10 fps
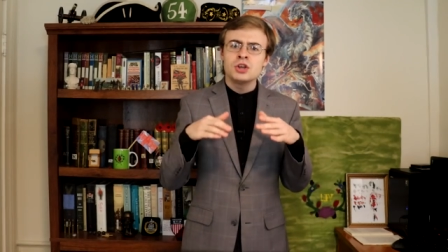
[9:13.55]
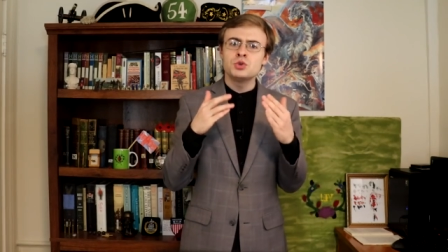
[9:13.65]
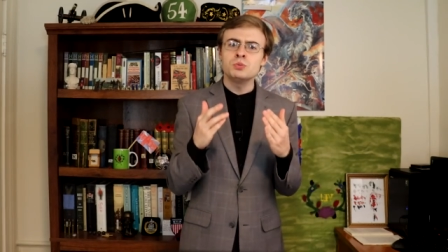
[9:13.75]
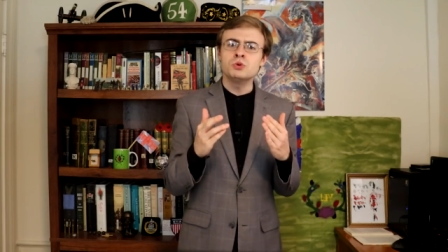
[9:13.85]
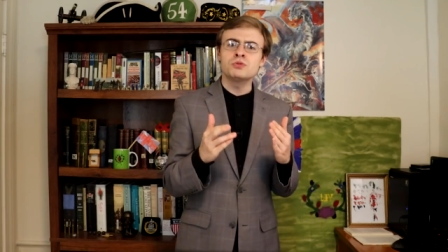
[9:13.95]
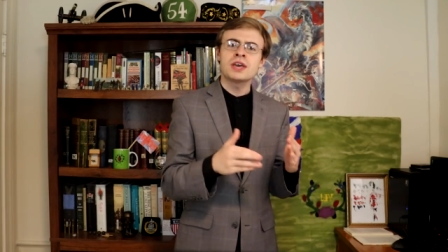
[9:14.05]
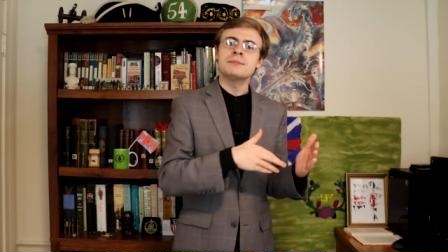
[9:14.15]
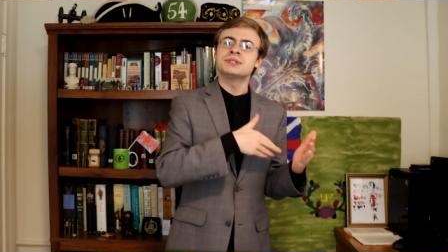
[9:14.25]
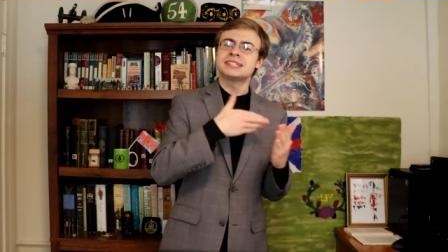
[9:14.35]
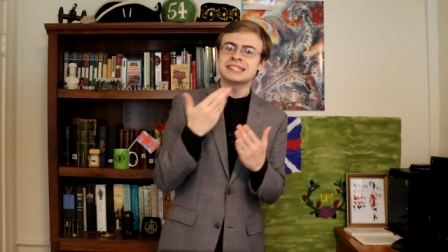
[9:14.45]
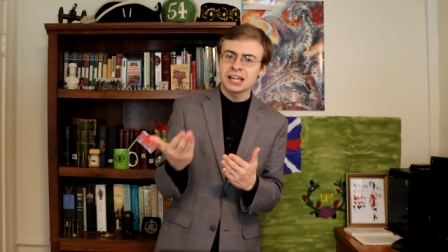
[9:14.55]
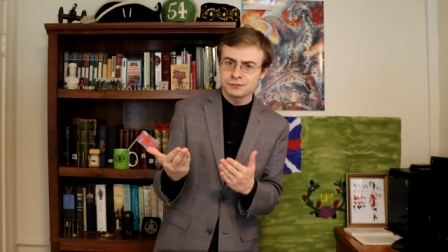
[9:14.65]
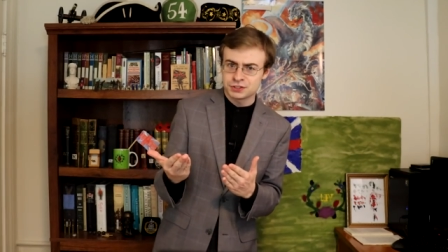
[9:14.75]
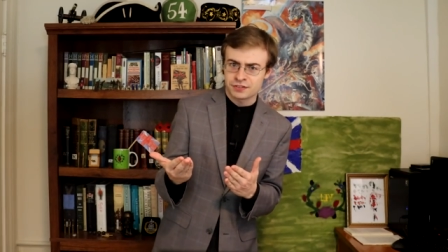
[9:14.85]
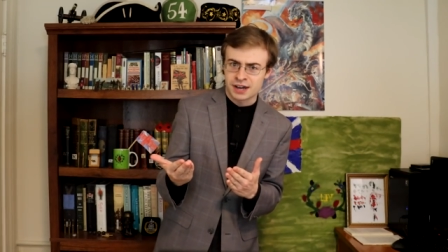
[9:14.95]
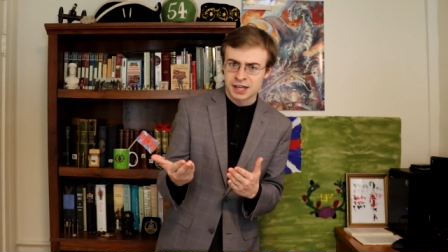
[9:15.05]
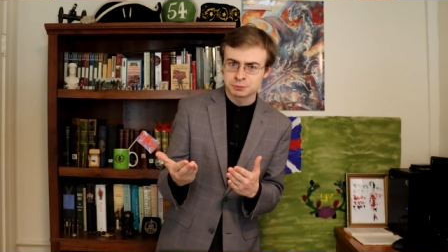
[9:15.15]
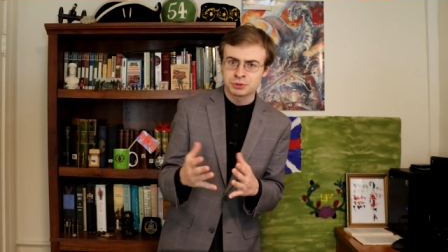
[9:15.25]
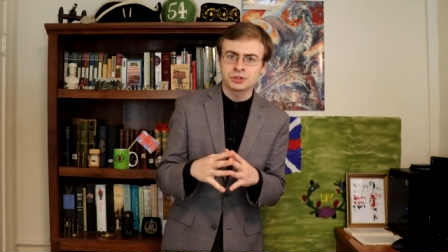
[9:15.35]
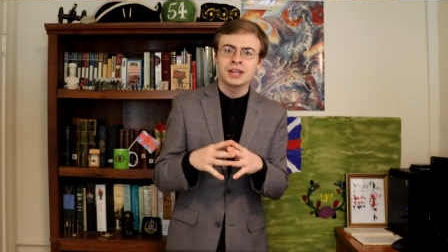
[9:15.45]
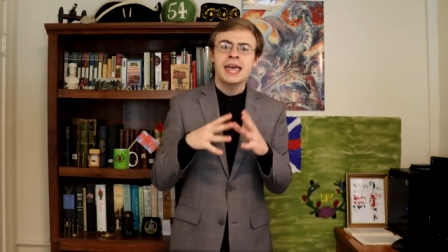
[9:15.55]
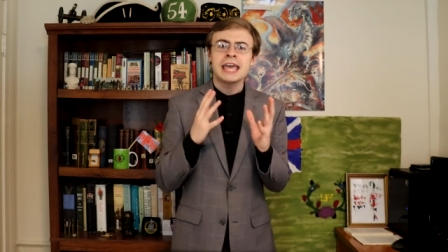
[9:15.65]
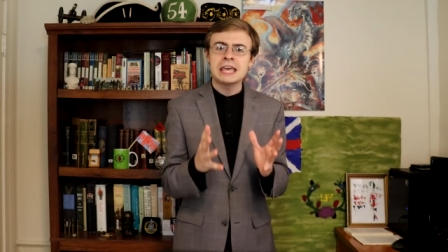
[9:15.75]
to move himself to the hospital